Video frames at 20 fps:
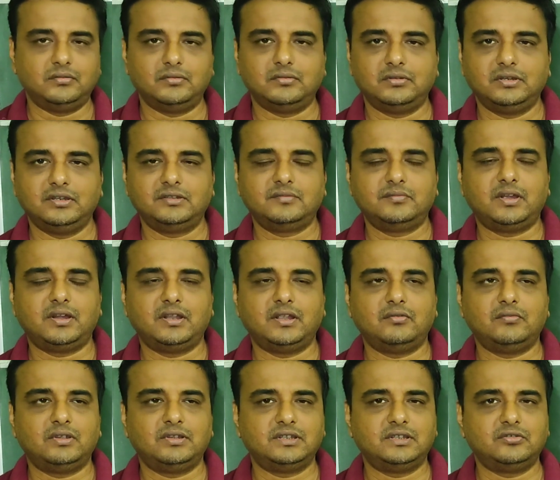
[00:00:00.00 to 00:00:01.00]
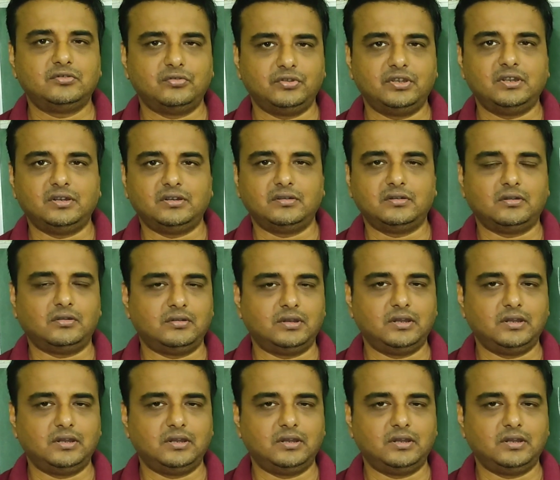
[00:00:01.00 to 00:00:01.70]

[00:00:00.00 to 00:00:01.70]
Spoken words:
his father was a joiner on